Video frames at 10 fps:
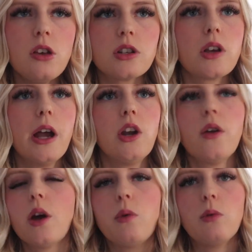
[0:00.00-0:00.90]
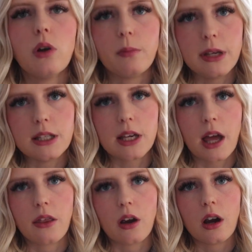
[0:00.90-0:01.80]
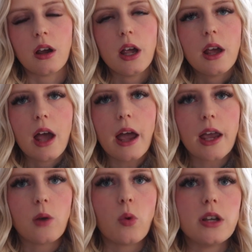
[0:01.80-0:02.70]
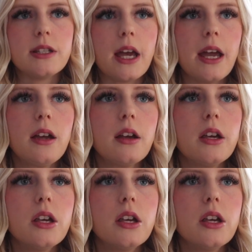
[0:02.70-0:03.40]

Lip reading: So I know that we will be together again one day.